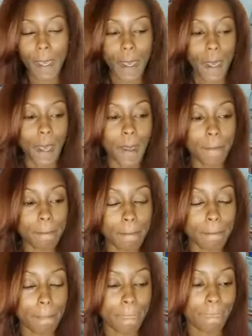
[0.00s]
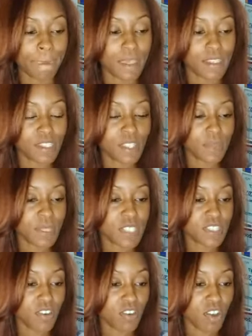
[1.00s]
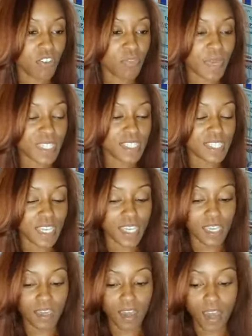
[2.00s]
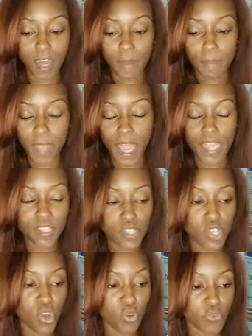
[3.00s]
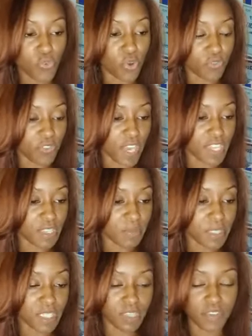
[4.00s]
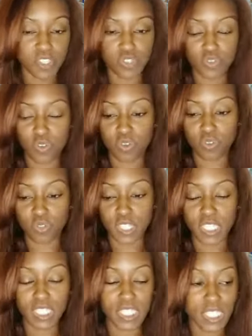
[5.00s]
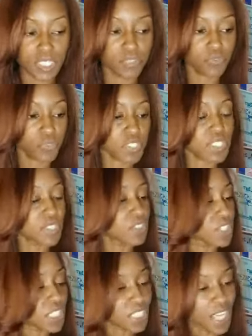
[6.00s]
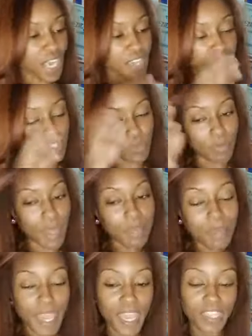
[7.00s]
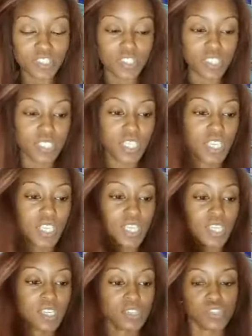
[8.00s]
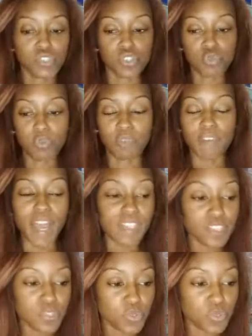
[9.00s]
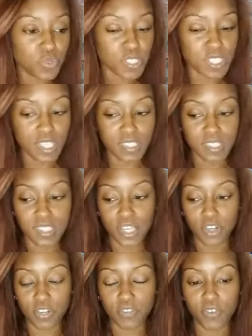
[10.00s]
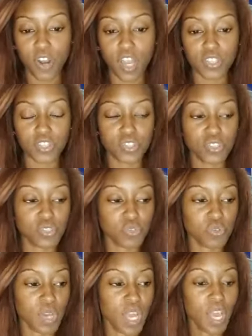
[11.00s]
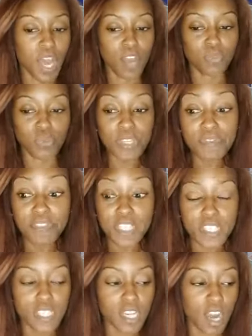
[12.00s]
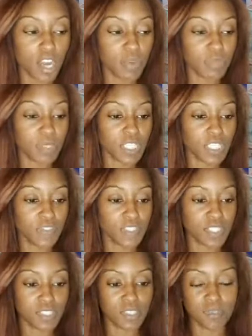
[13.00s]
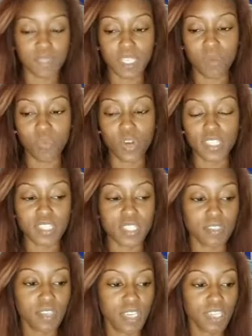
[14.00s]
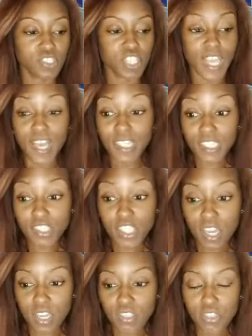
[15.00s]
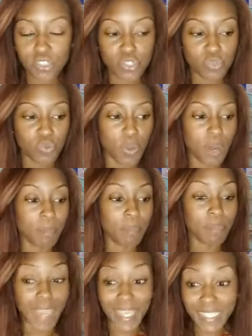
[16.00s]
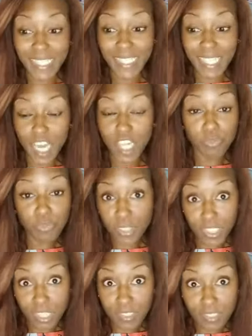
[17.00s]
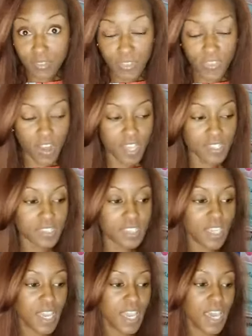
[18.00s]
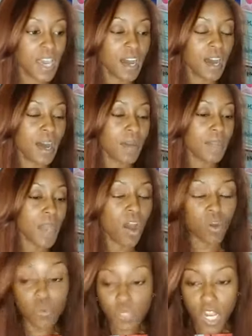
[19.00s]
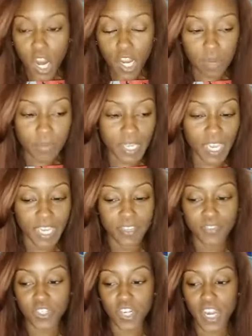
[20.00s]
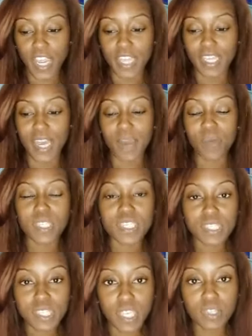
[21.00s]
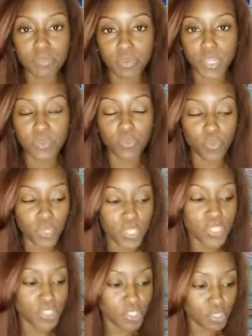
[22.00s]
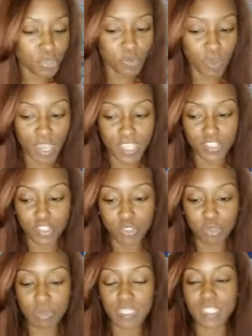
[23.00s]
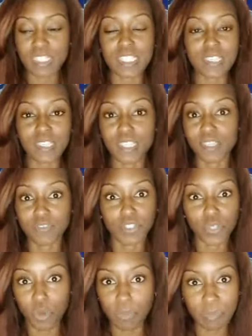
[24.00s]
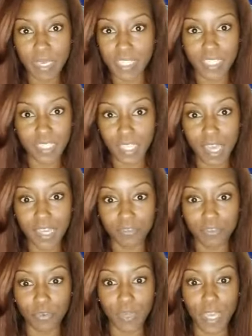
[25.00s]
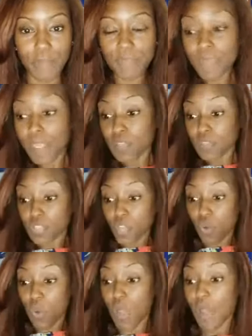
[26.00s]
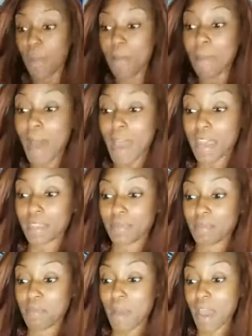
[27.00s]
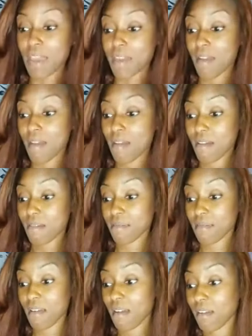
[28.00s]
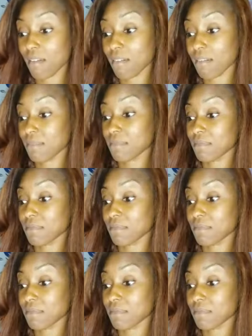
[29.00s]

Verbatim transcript: Um, so let me start off by saying um, I know for a fact that many of us struggle to live resilient lives. So my passion is to provide the tools necessary for us to uh, revisit our belief systems. I want to challenge us to abandon unproductive thoughts. Um, own our behavior, and I want to celebrate with you as you begin to live your best life. Okay, so my my uh, uh,